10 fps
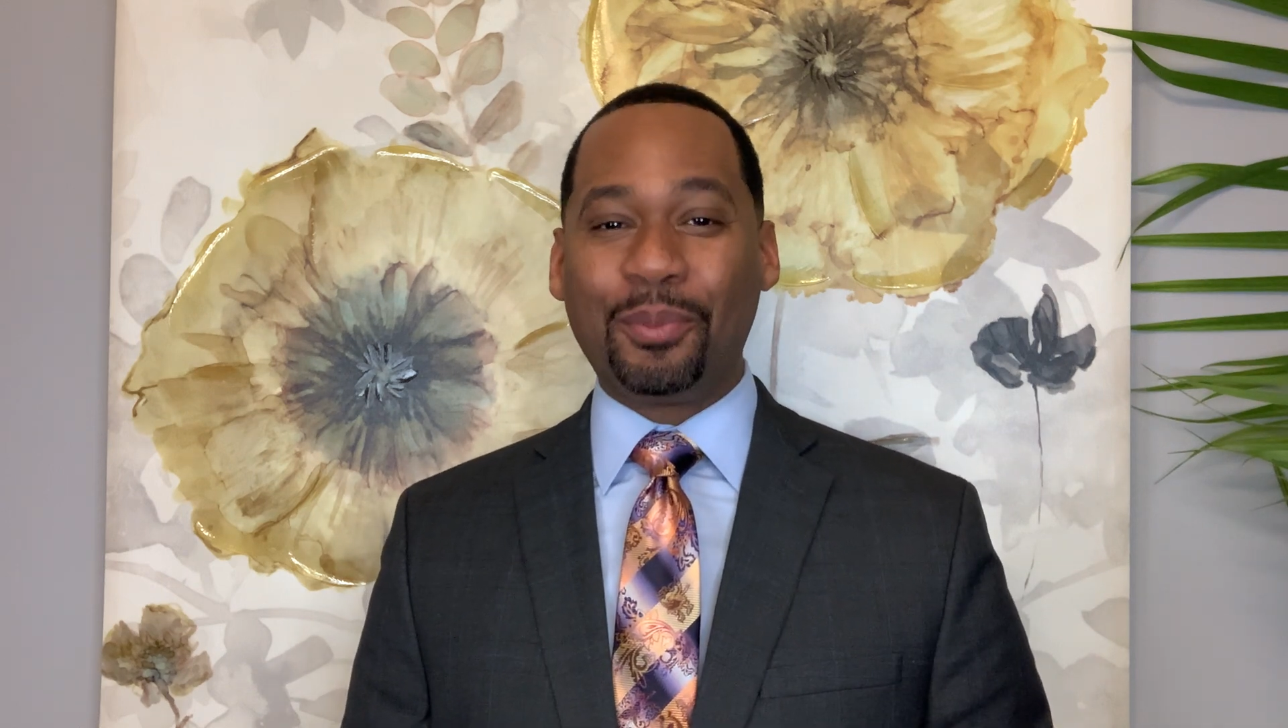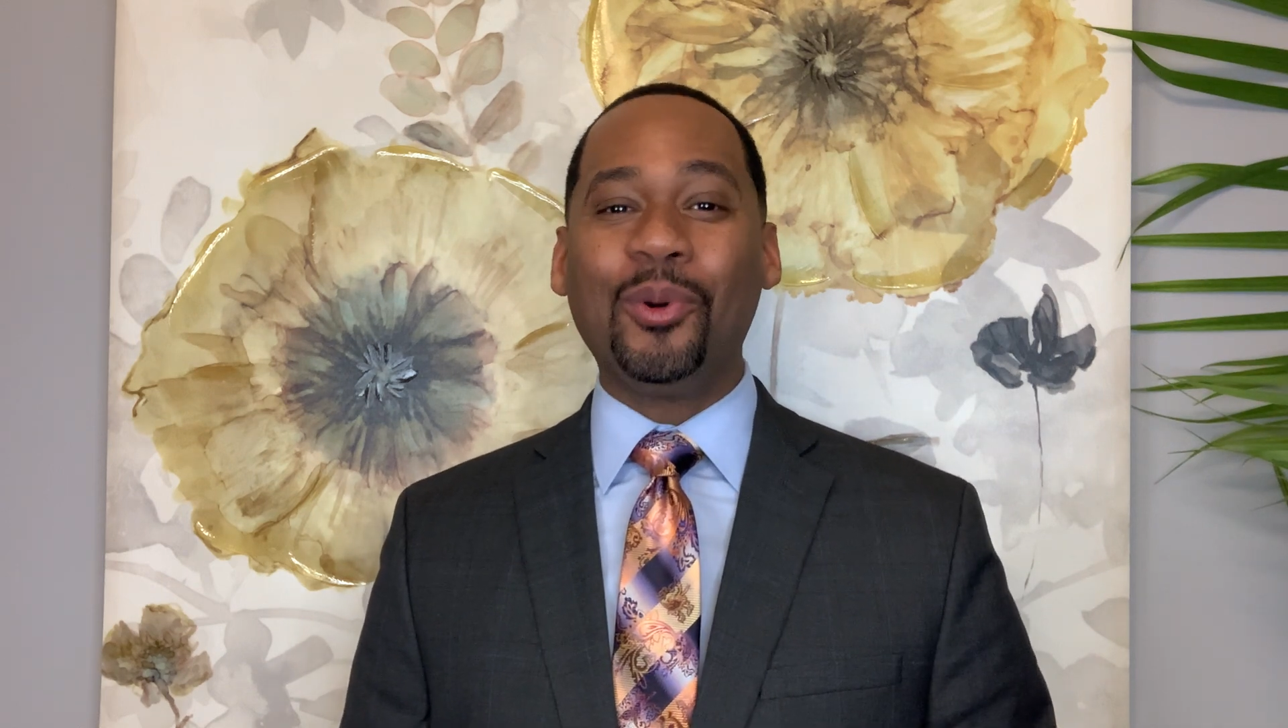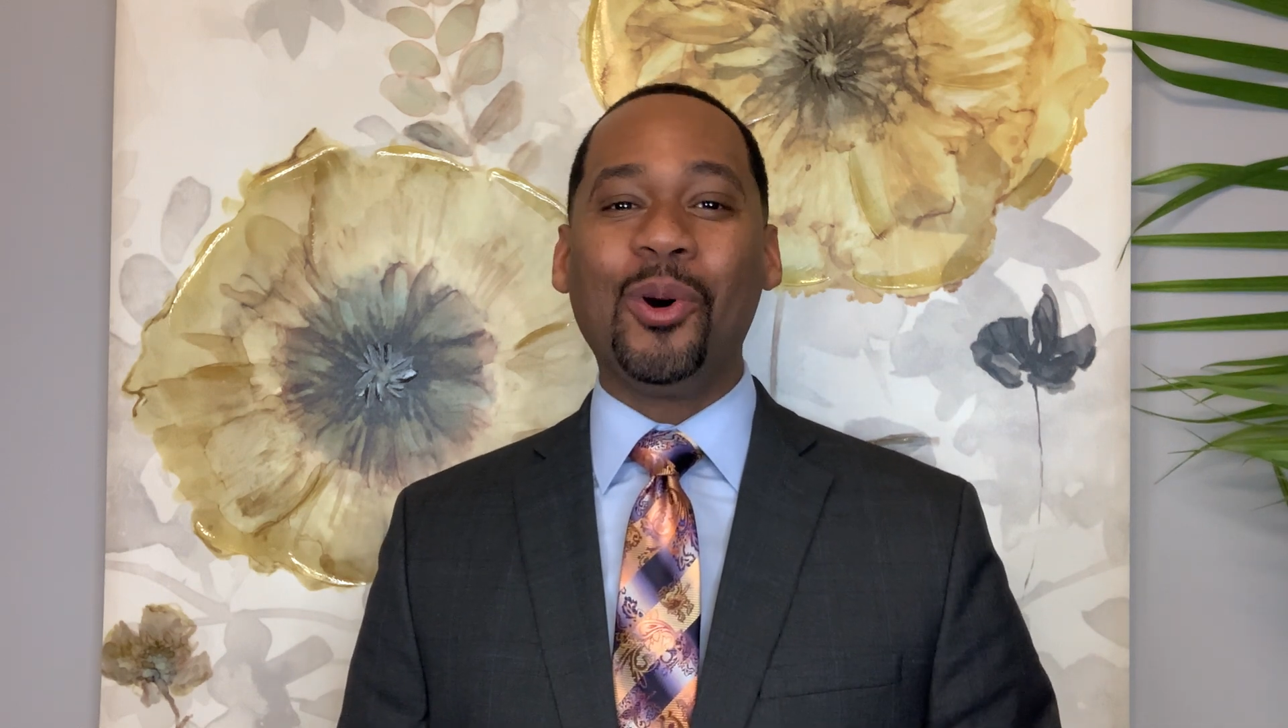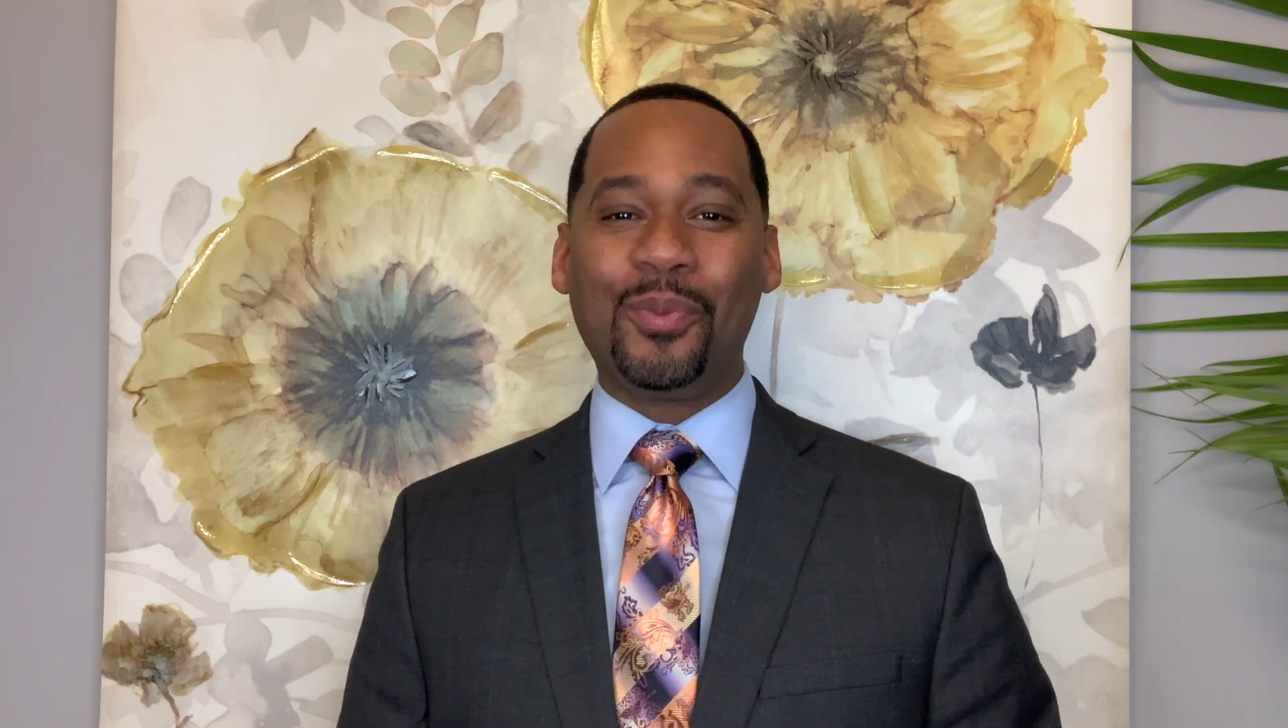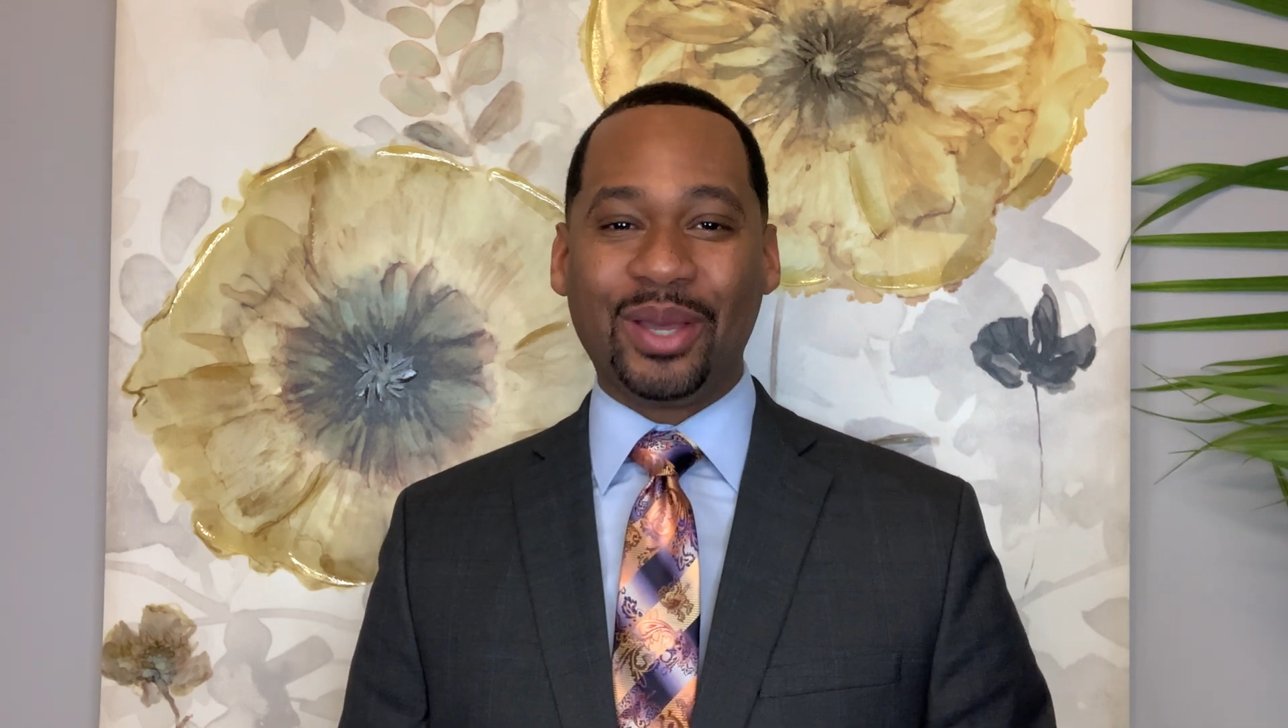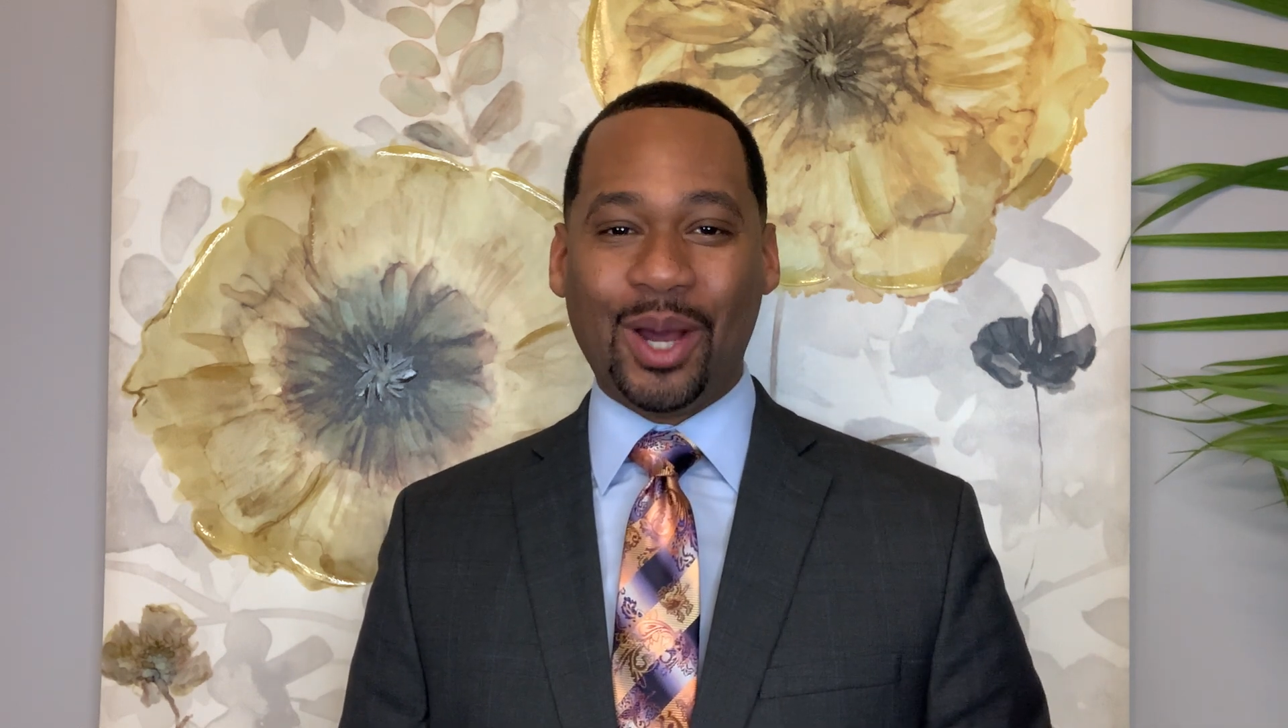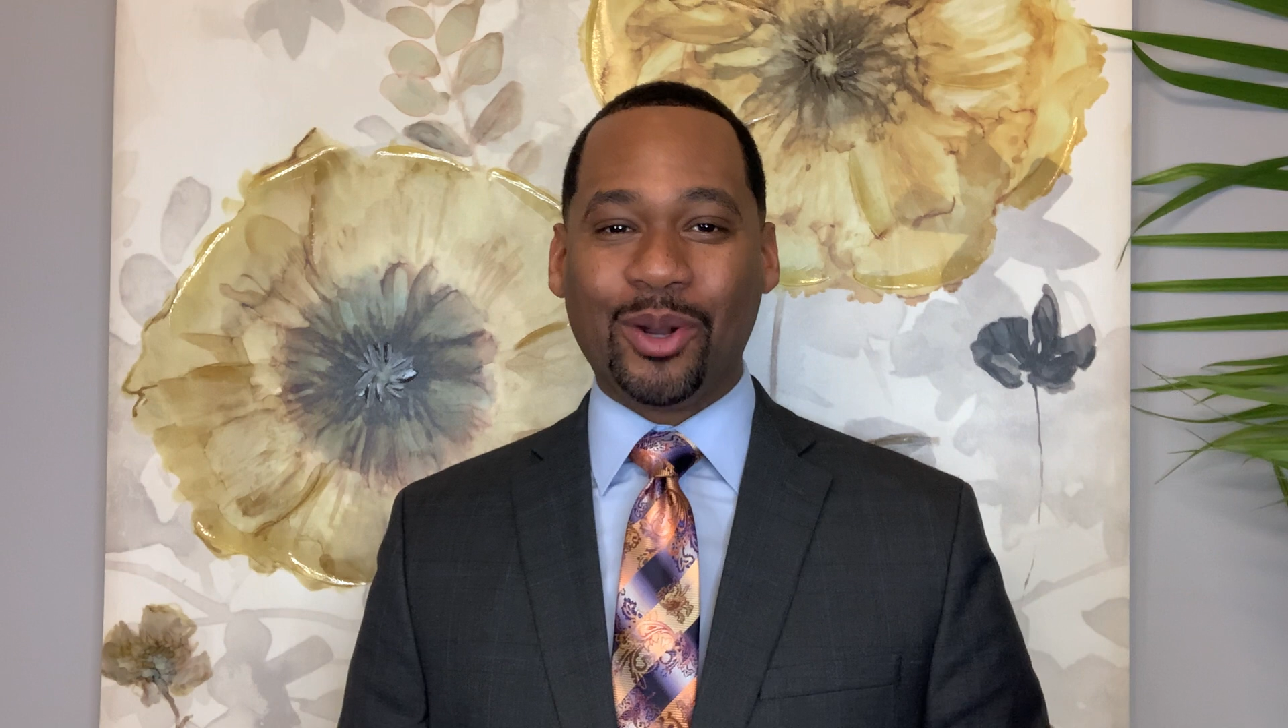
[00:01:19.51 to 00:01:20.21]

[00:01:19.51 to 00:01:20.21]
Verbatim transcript: pulpit.